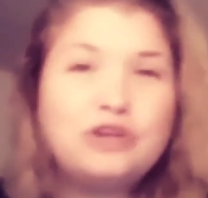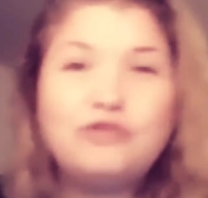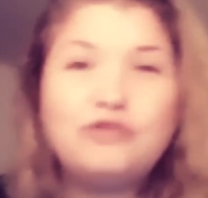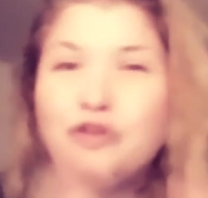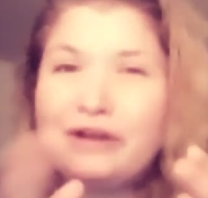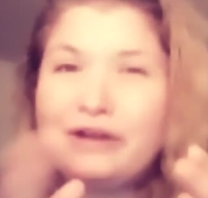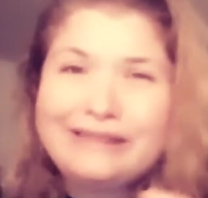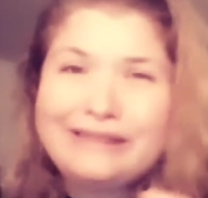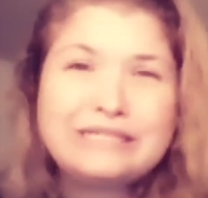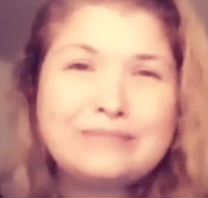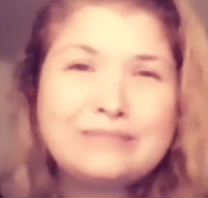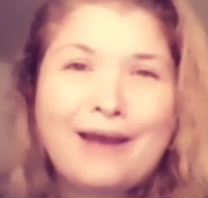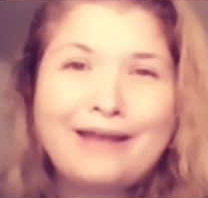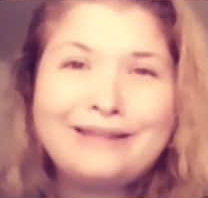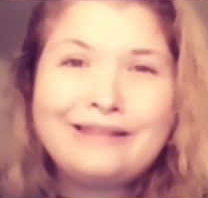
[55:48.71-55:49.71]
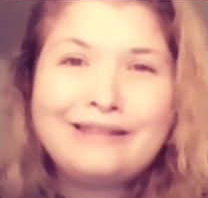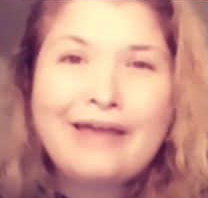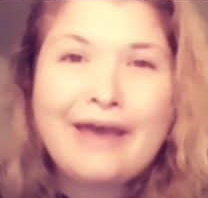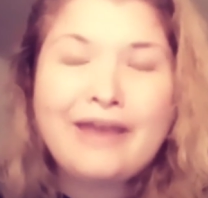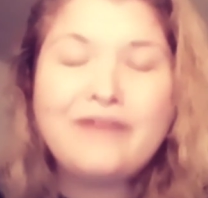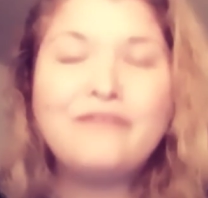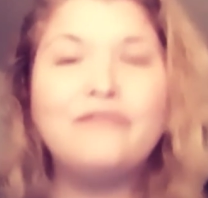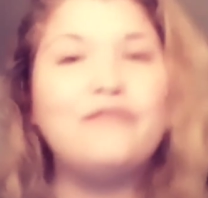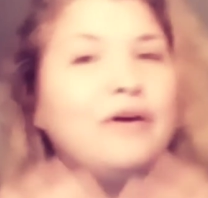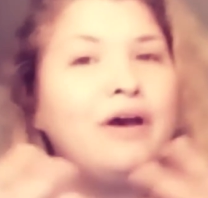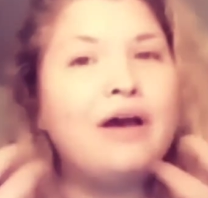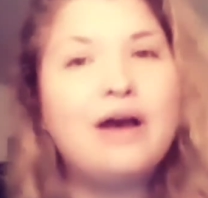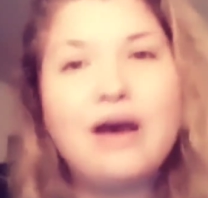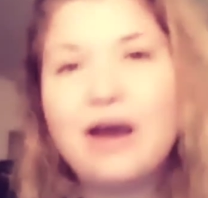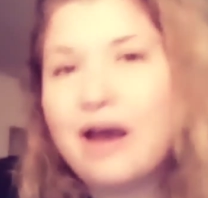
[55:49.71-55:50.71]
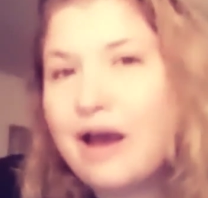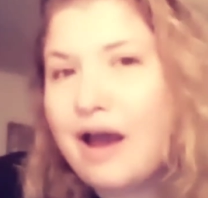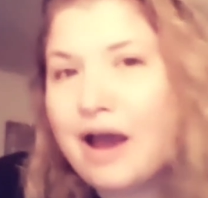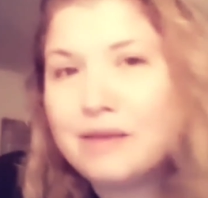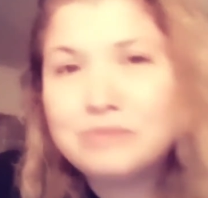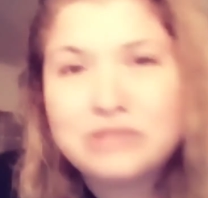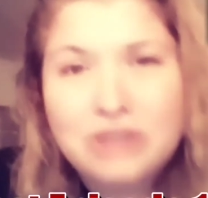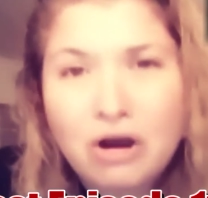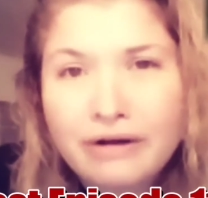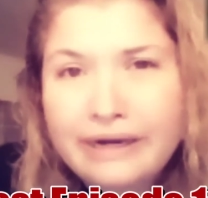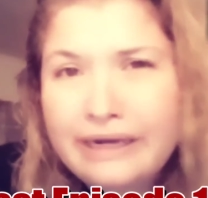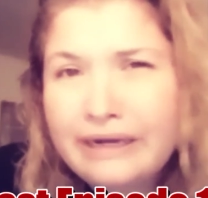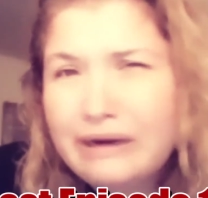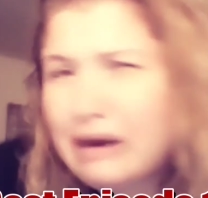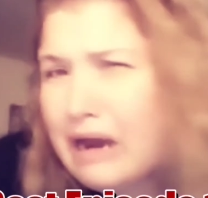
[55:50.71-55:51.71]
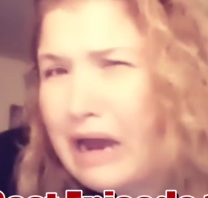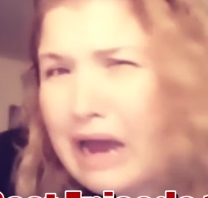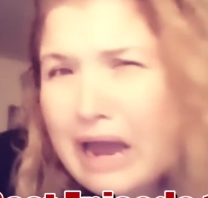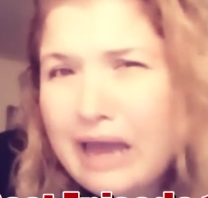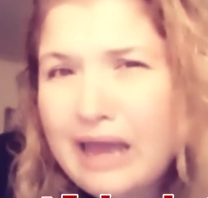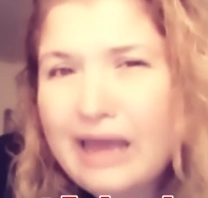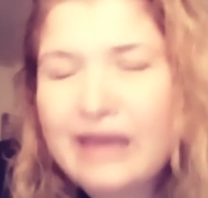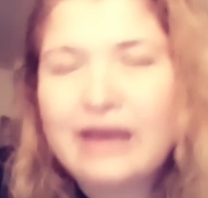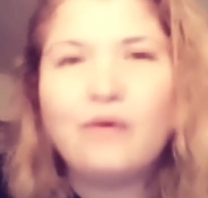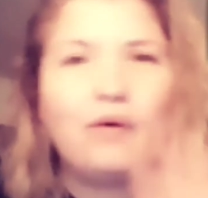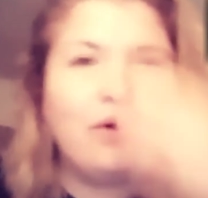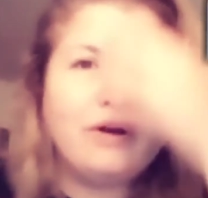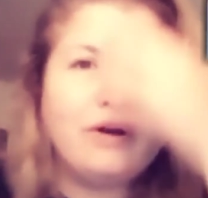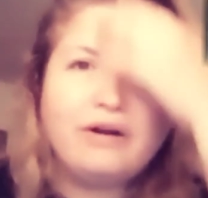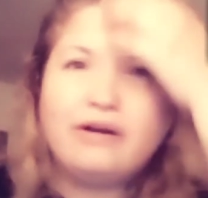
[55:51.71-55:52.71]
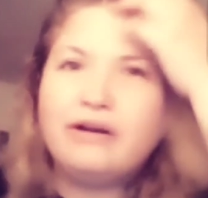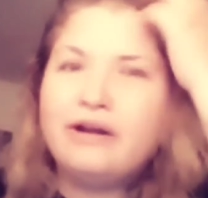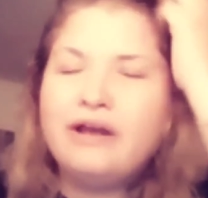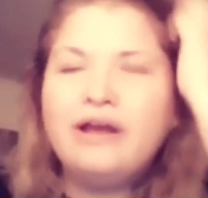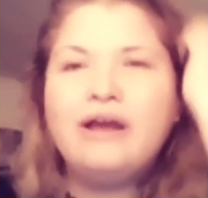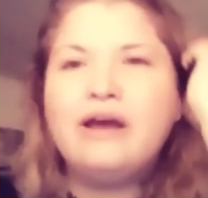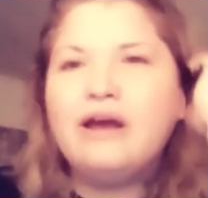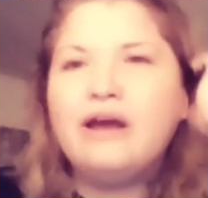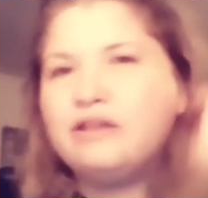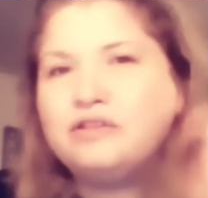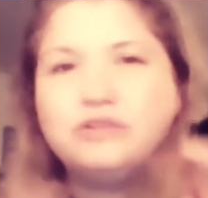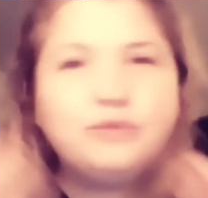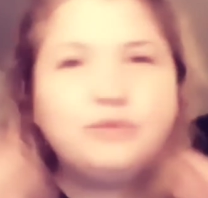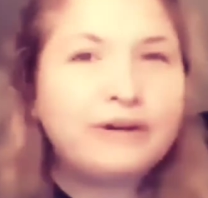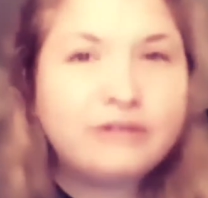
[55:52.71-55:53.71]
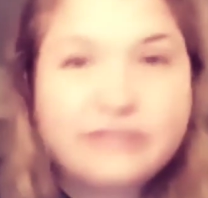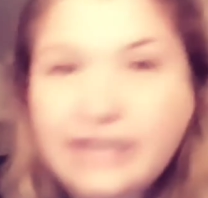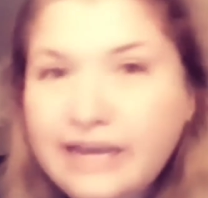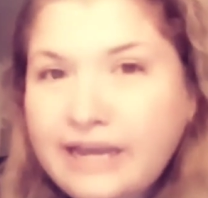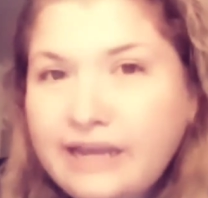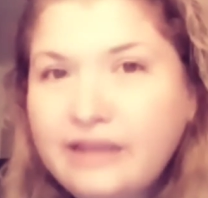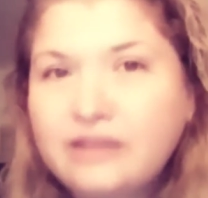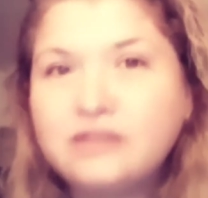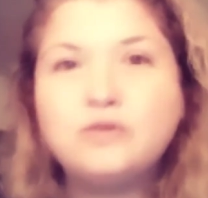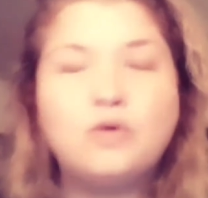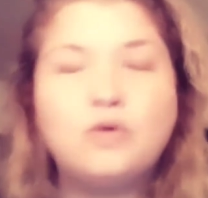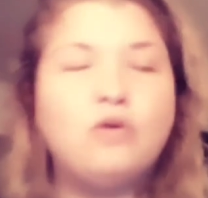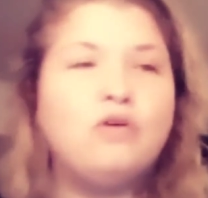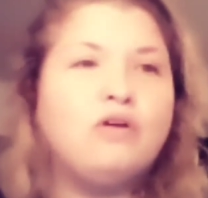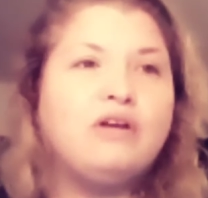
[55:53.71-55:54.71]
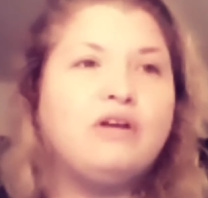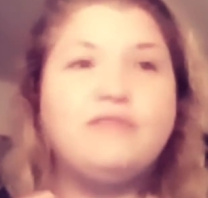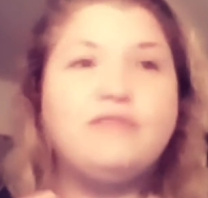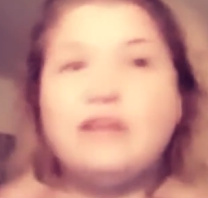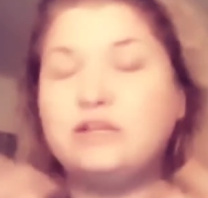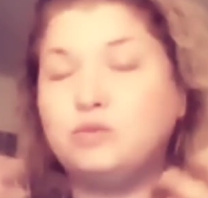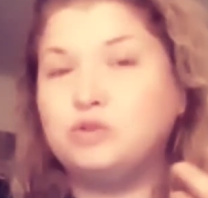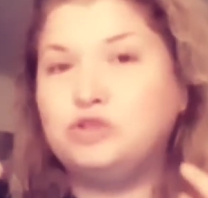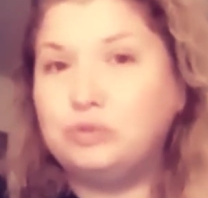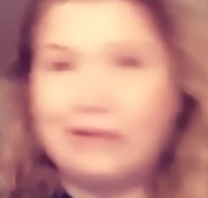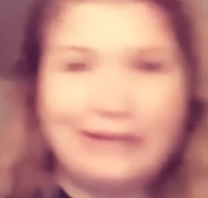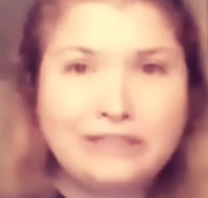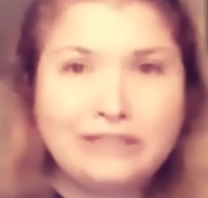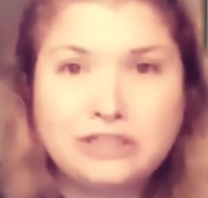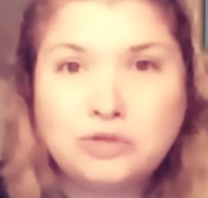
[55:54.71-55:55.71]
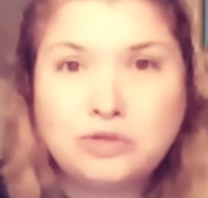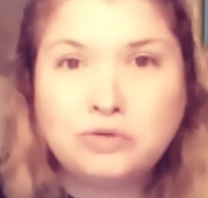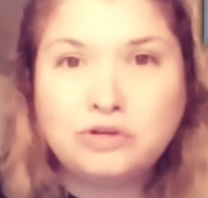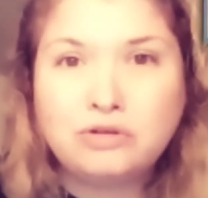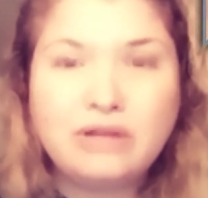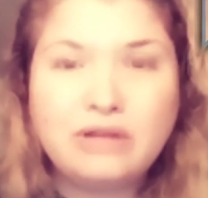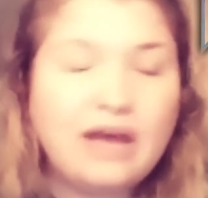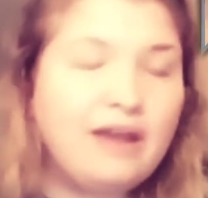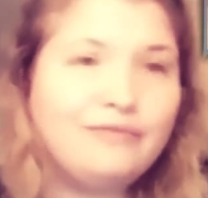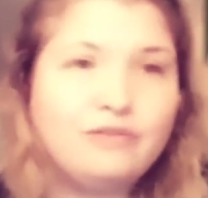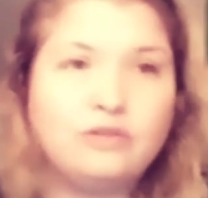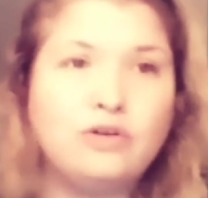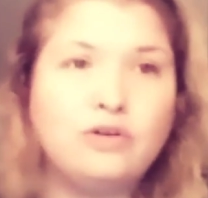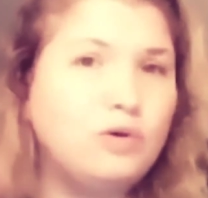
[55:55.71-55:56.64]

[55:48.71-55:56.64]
you're in that spot in life, I'm sorry, or there's better days, or if that's what you like to do with your life, go